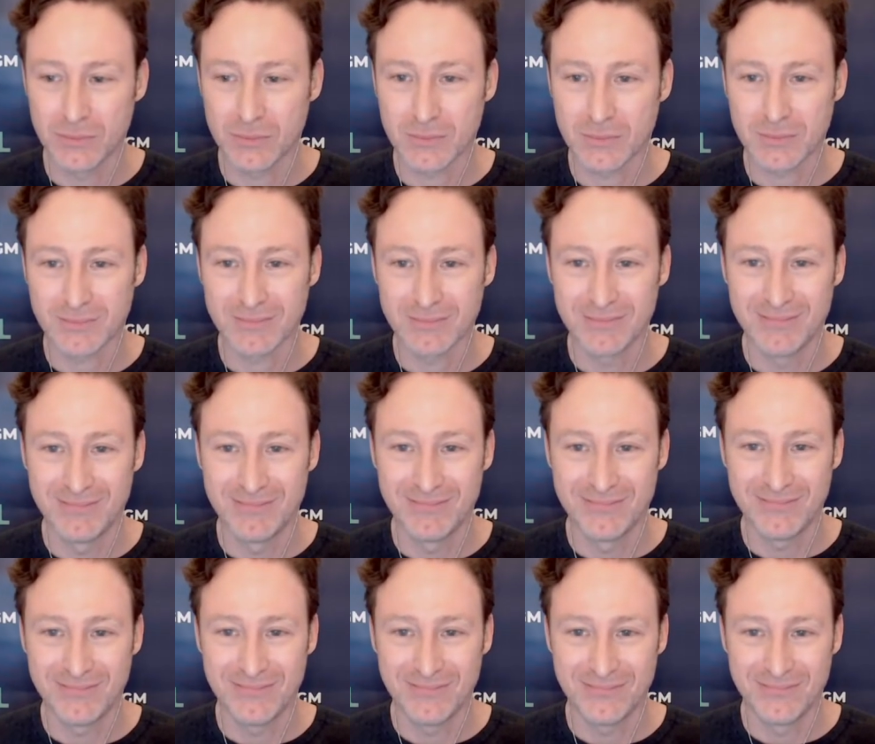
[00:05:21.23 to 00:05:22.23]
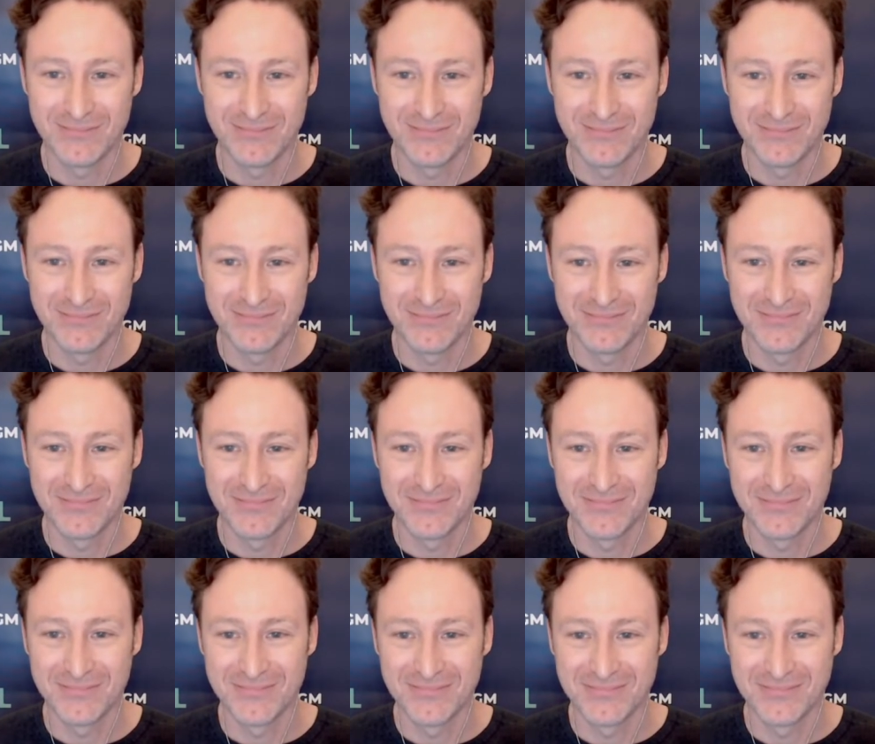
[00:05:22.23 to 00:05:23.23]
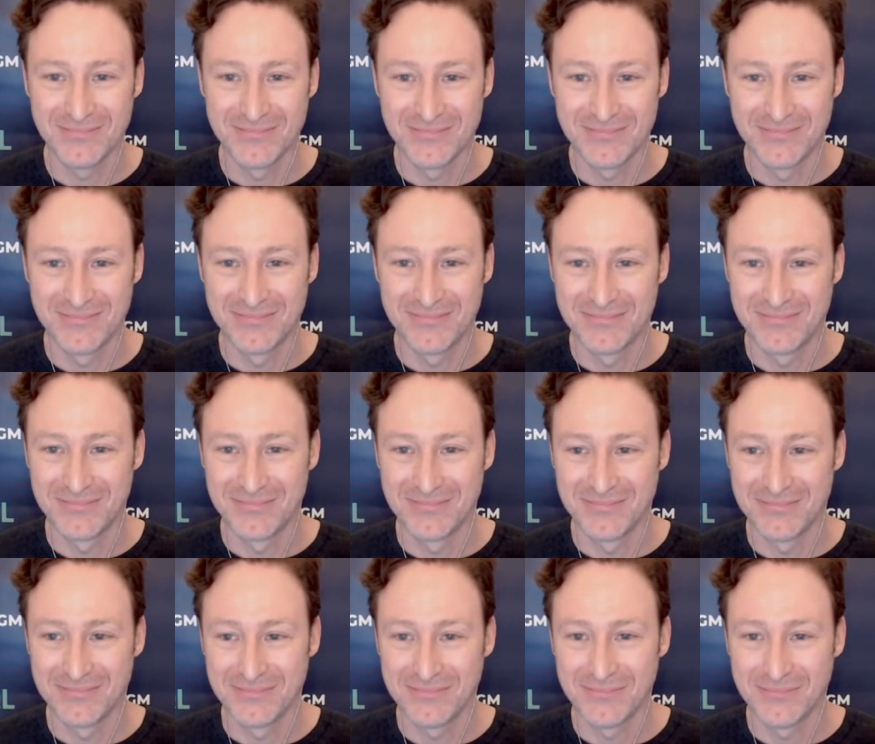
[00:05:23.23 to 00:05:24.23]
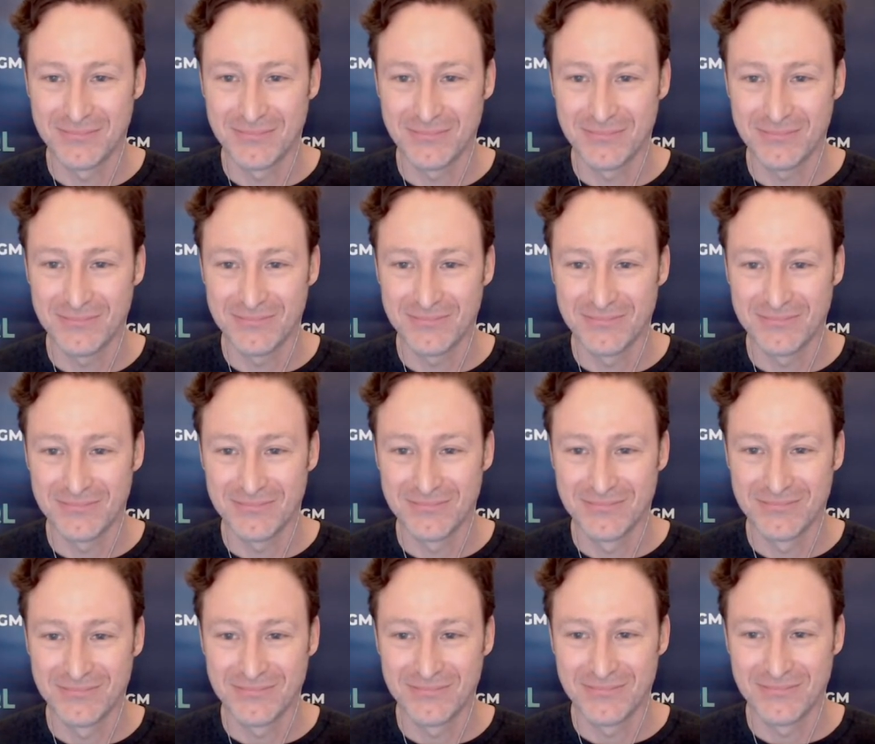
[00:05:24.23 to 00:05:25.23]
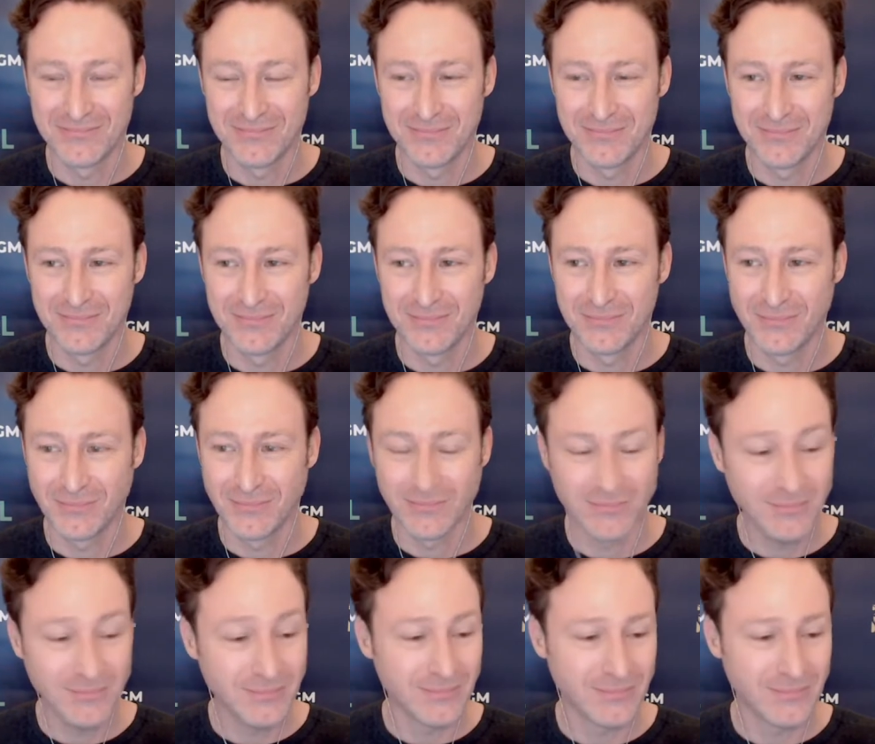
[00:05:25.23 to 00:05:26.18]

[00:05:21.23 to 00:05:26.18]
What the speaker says: [no speech]